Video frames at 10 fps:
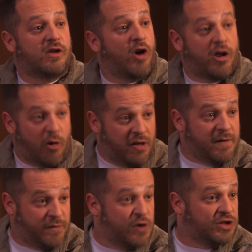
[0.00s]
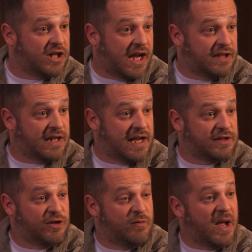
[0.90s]
Not only Fusion, as,
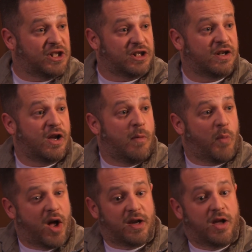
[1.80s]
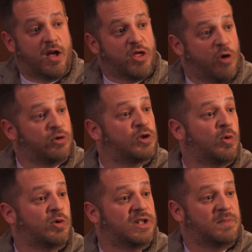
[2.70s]
as you mentioned, but those
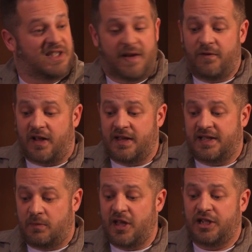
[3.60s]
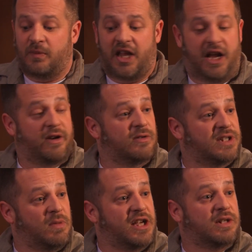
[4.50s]
tools specifically, simulation mechanical,
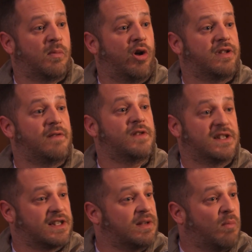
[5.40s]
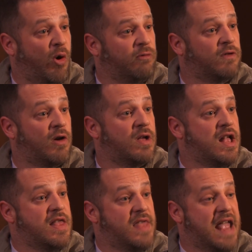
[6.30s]
simulation multi-physics, and Moldflow,
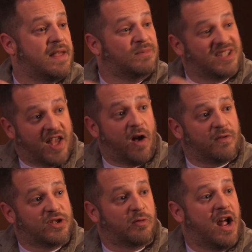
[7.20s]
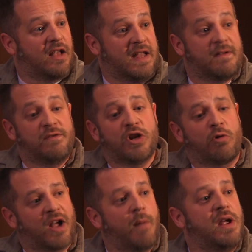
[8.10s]
they themselves directly, even if you don't
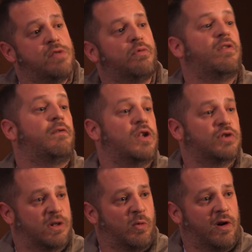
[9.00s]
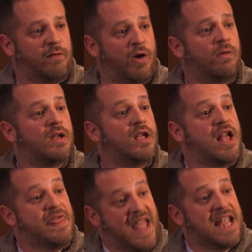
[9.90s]
come in through the Fusion workflow,
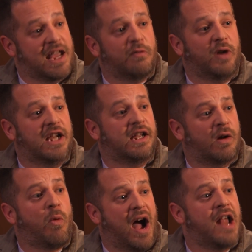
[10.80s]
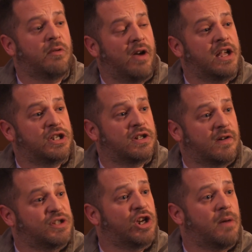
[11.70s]
they can read in a wide range
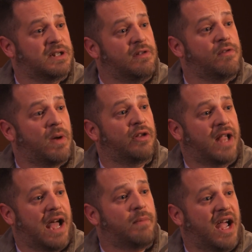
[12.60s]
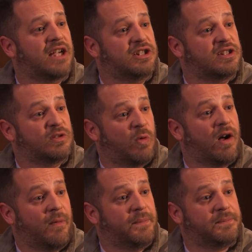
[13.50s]
of geometry from other CAD packages as well.